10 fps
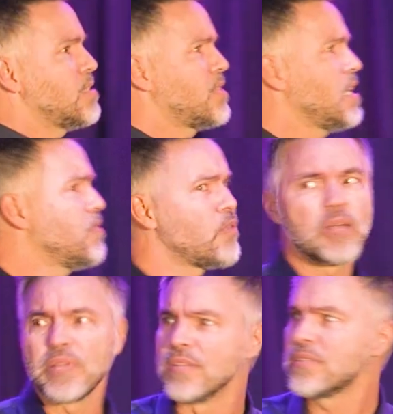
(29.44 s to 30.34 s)
Is Steve
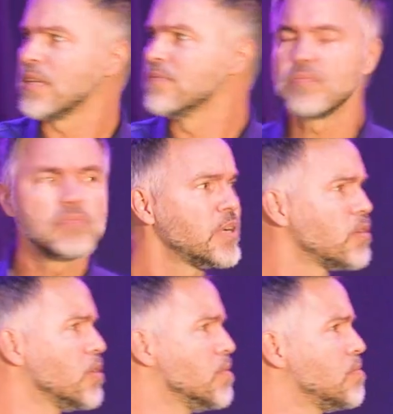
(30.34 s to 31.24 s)
around here? Steve, where
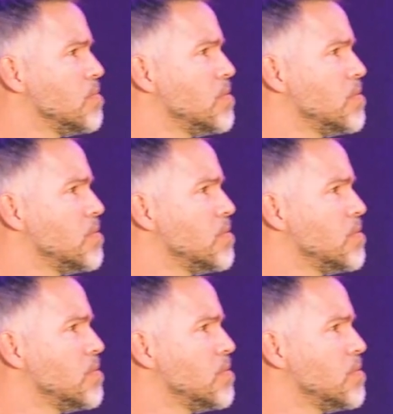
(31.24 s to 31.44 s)
are you?